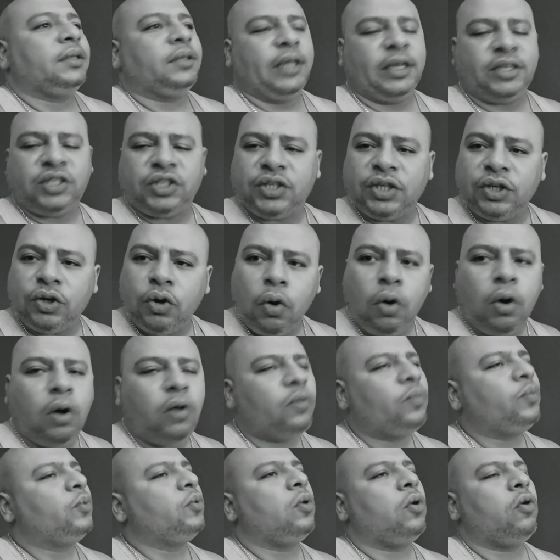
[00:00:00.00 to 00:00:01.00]
That shit
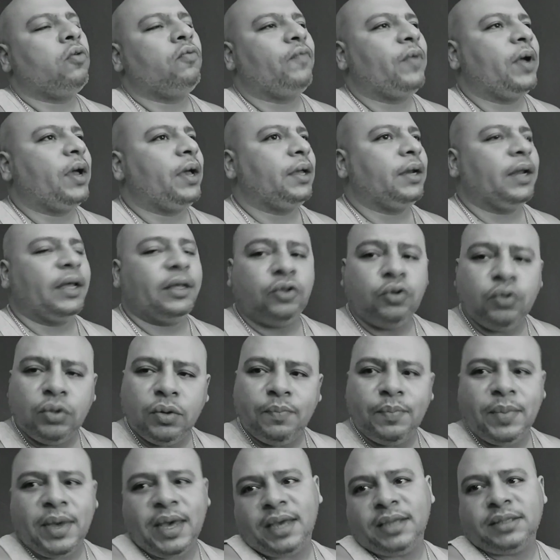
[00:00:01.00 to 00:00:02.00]
horrible, O-Red, and you
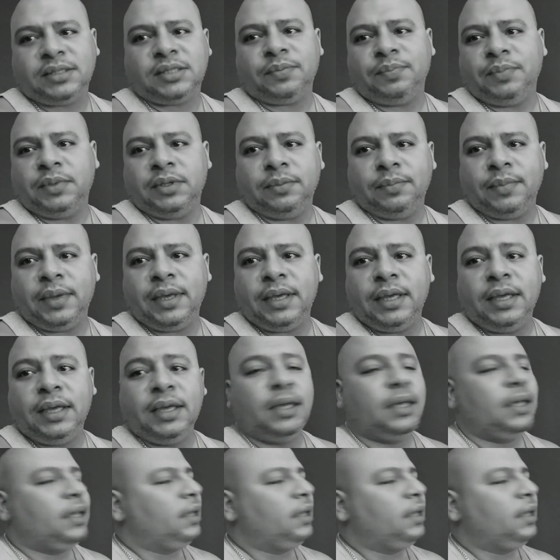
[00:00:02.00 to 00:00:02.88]
the man to me, man.